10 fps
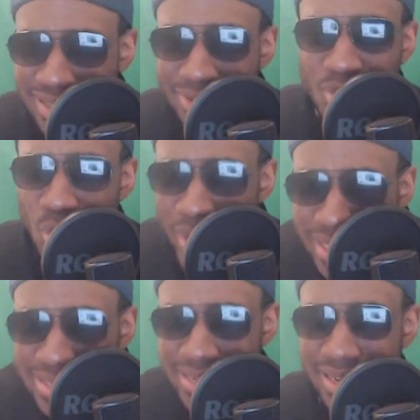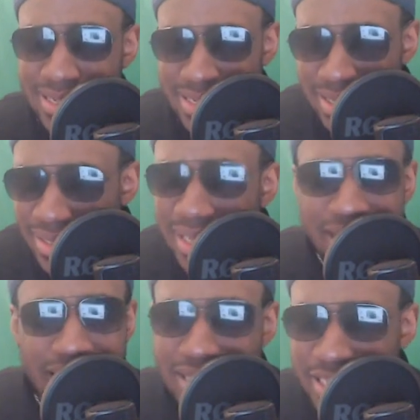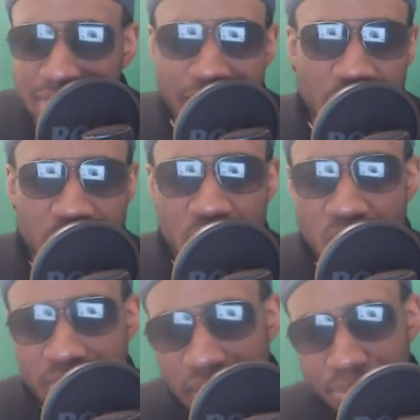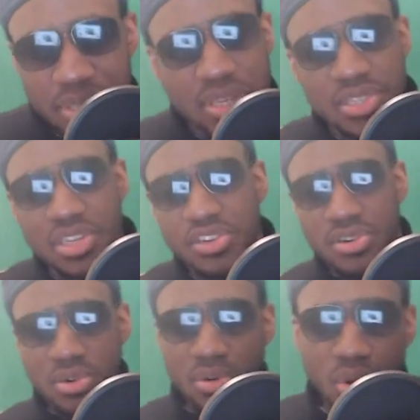Just wait and chill, and that's the best way to roll, man. Peace out, stay true.